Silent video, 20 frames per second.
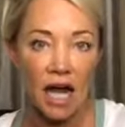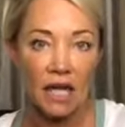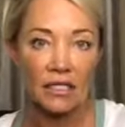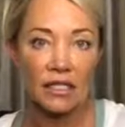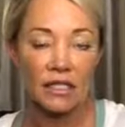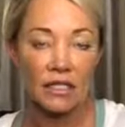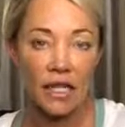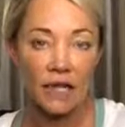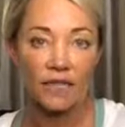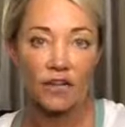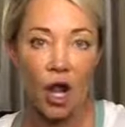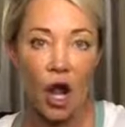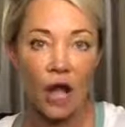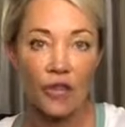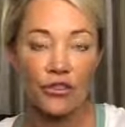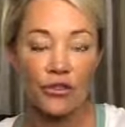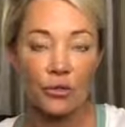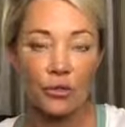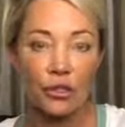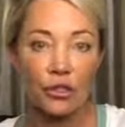that they've gone
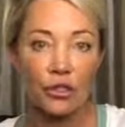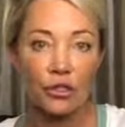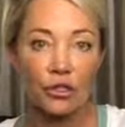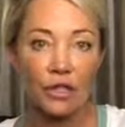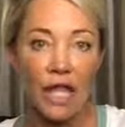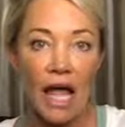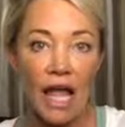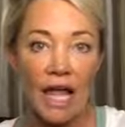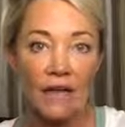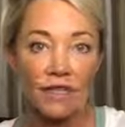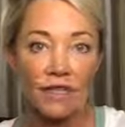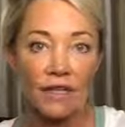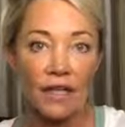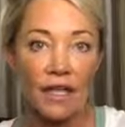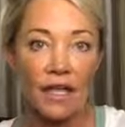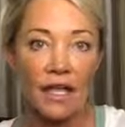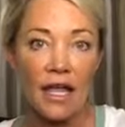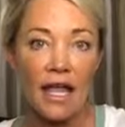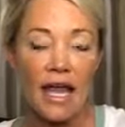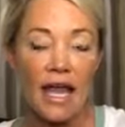through in their life,
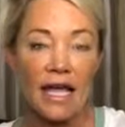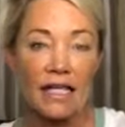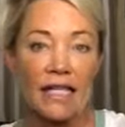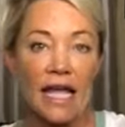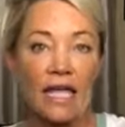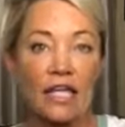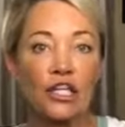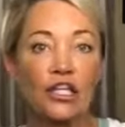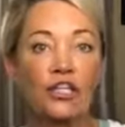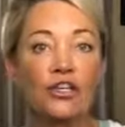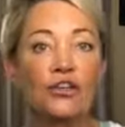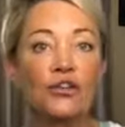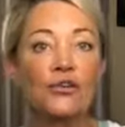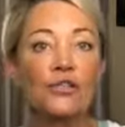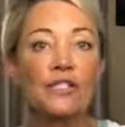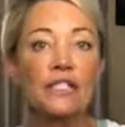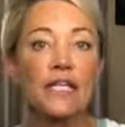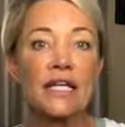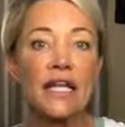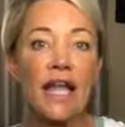and they
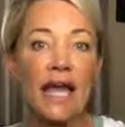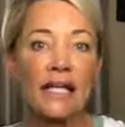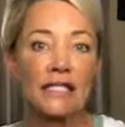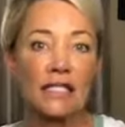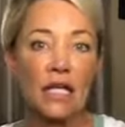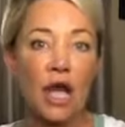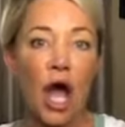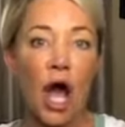use it as an